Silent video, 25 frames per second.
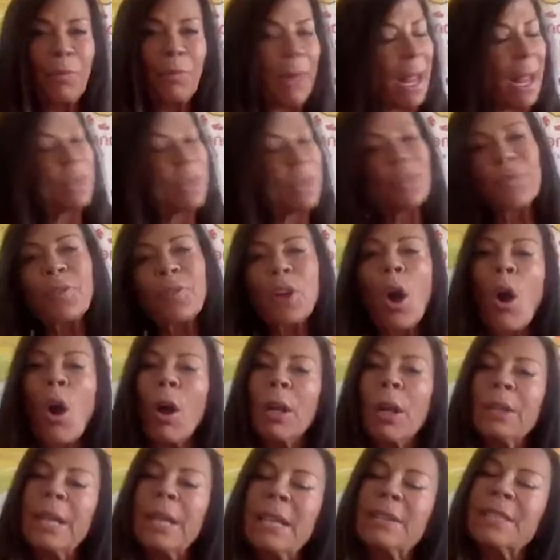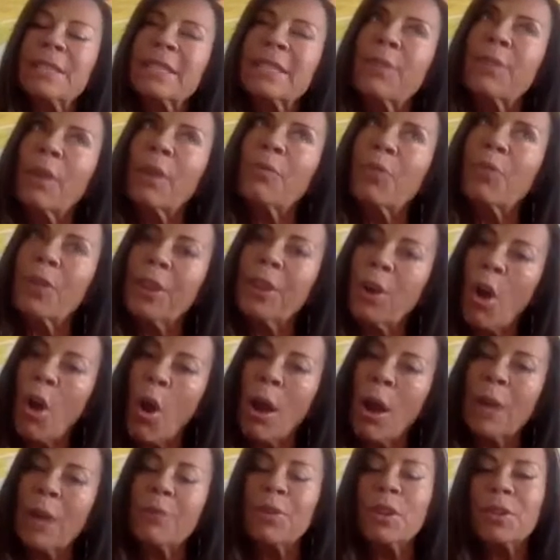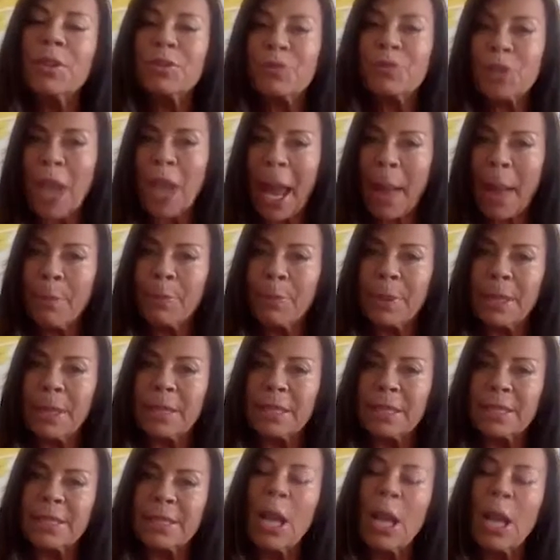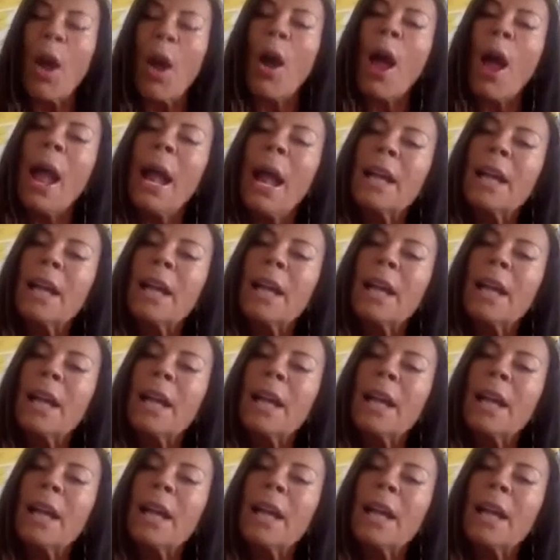It's for the Carnival of Champions. It